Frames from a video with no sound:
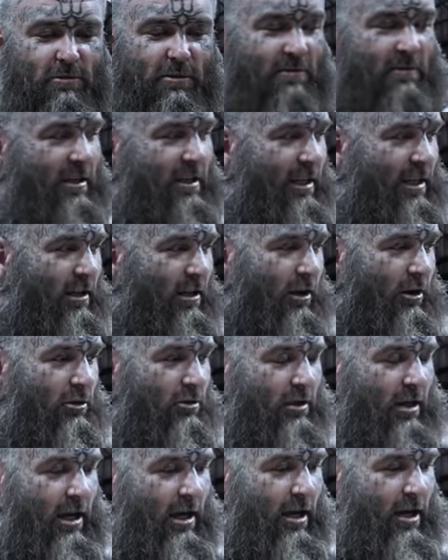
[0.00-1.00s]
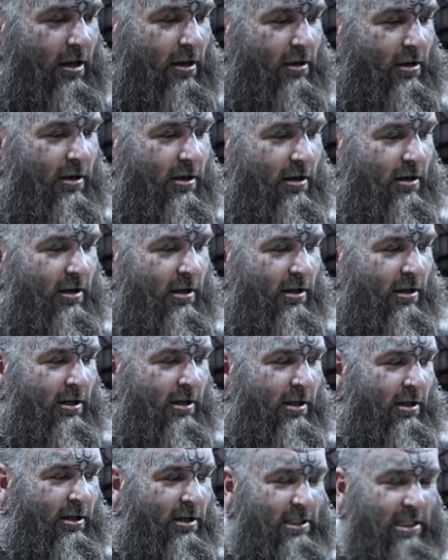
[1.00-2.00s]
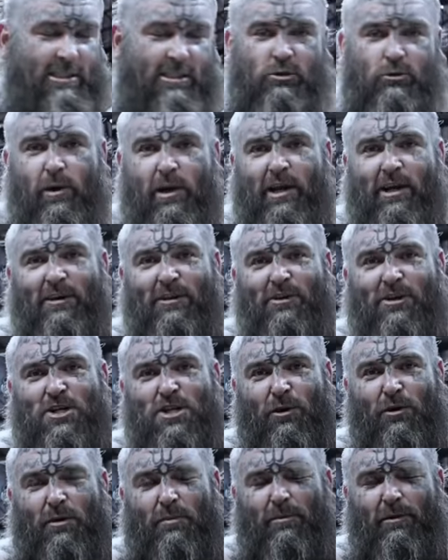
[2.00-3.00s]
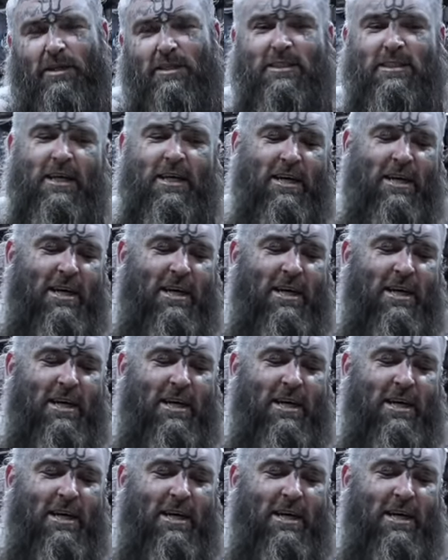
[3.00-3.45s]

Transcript: 50 kilos, and sets of 20 on the shoulder press.